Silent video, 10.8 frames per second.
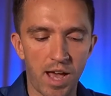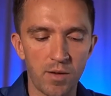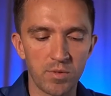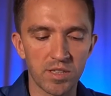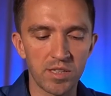
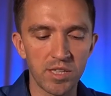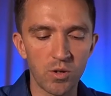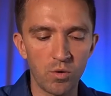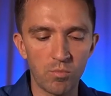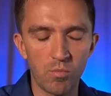I will
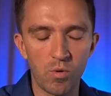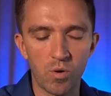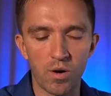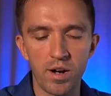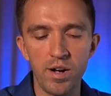click on
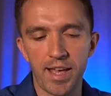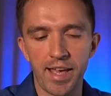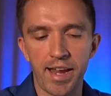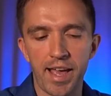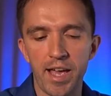more
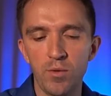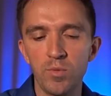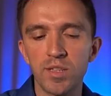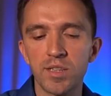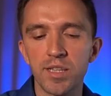and I
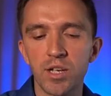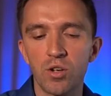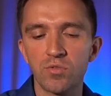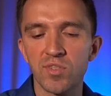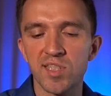will click
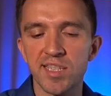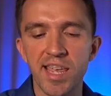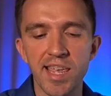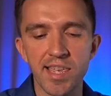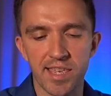on
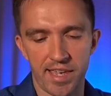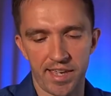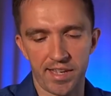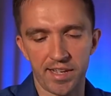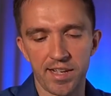
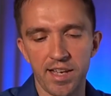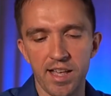staking.